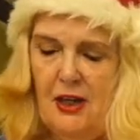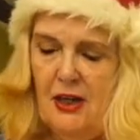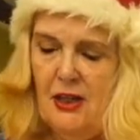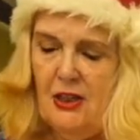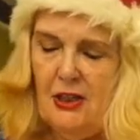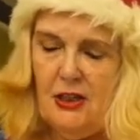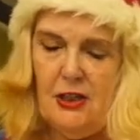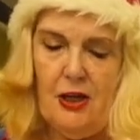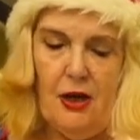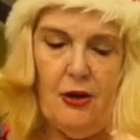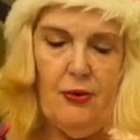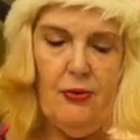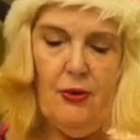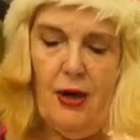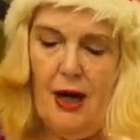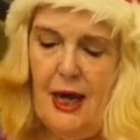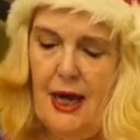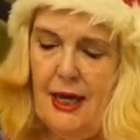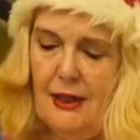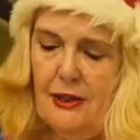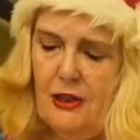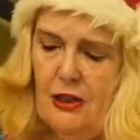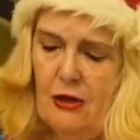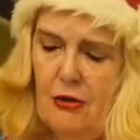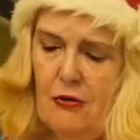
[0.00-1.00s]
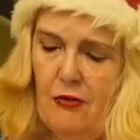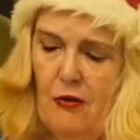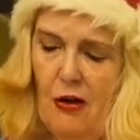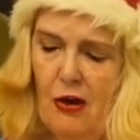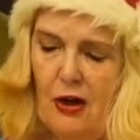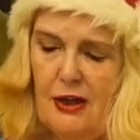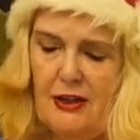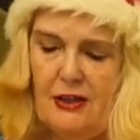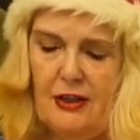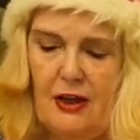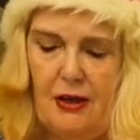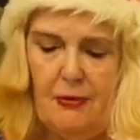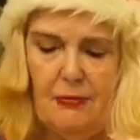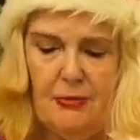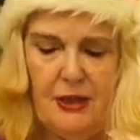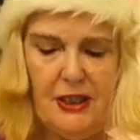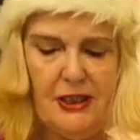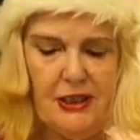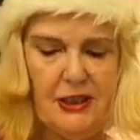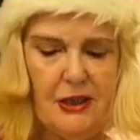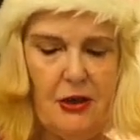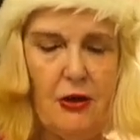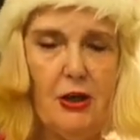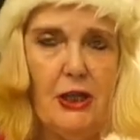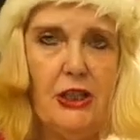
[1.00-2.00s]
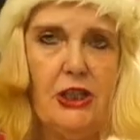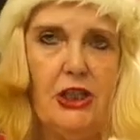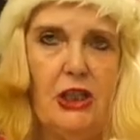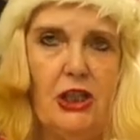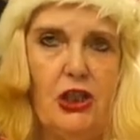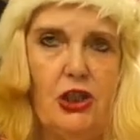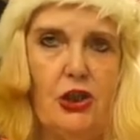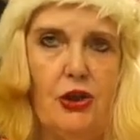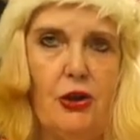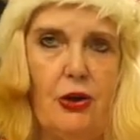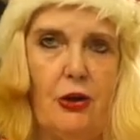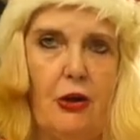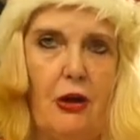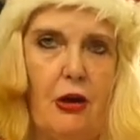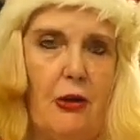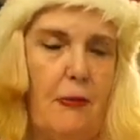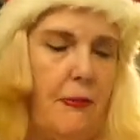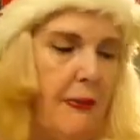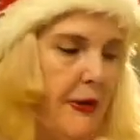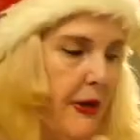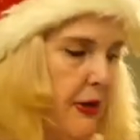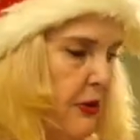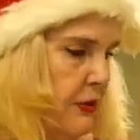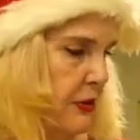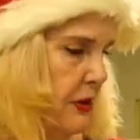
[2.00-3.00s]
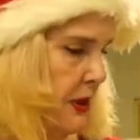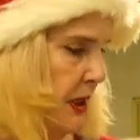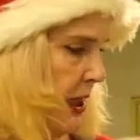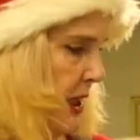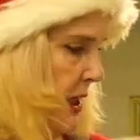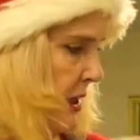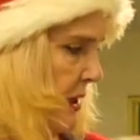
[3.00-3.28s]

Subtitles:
So I had to grind up this icing sugar because